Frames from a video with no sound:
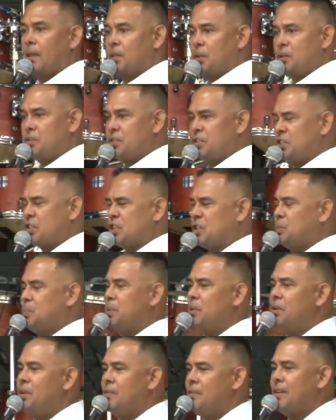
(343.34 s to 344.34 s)
And was just a
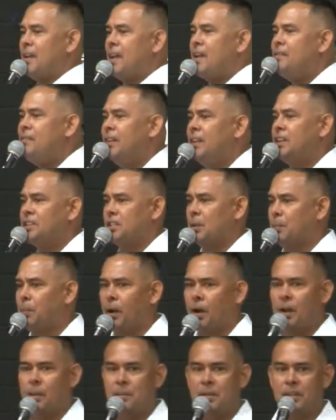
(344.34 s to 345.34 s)
spirit of heaviness
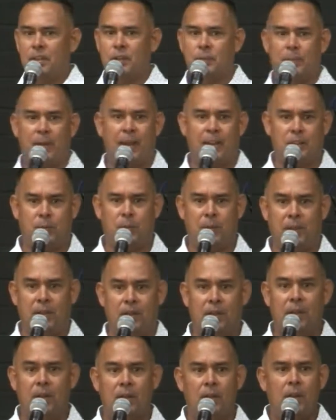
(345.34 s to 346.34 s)
upon me this past week.
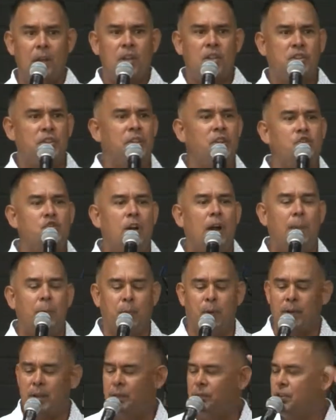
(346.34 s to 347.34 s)
She
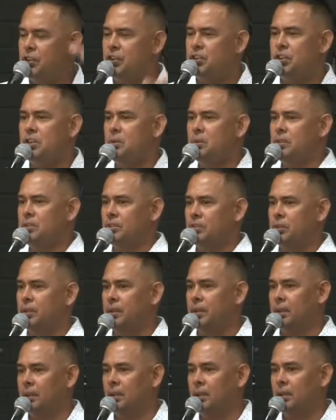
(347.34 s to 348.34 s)
dropped whatever she was
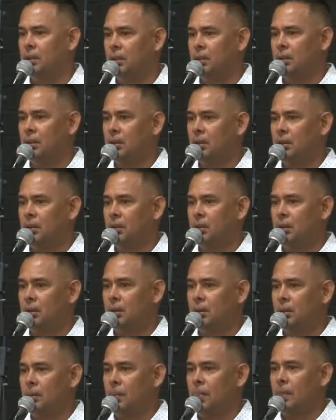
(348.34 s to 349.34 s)
doing
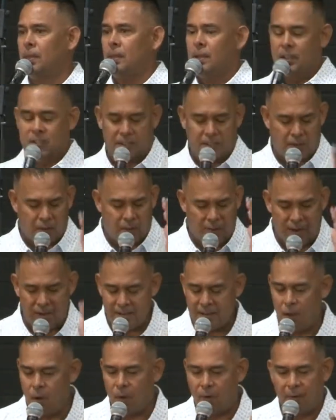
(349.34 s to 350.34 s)
and said,
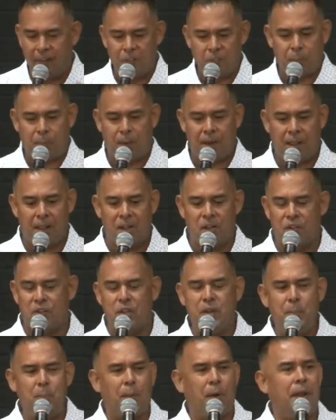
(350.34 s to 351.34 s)
Right now, let's pray. And
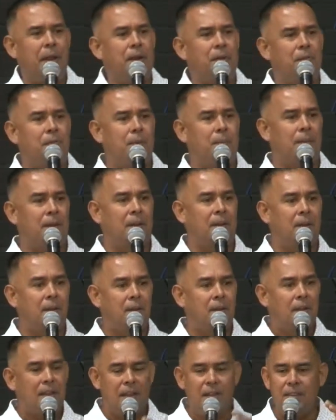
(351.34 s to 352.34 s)
she prayed for me
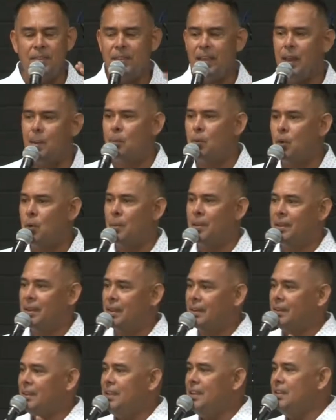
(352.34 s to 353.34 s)
in that moment
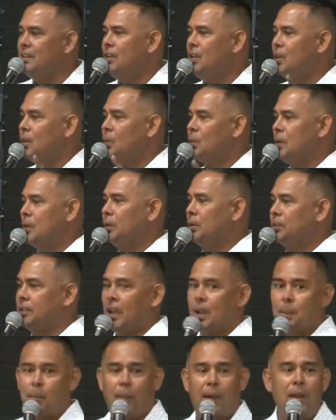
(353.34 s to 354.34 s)
and in real
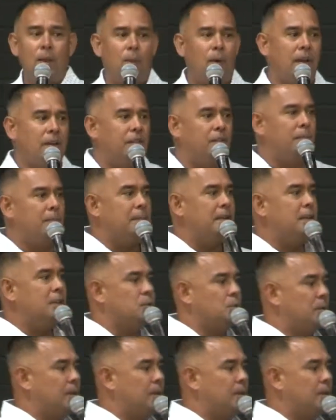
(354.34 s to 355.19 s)
time. My wife meets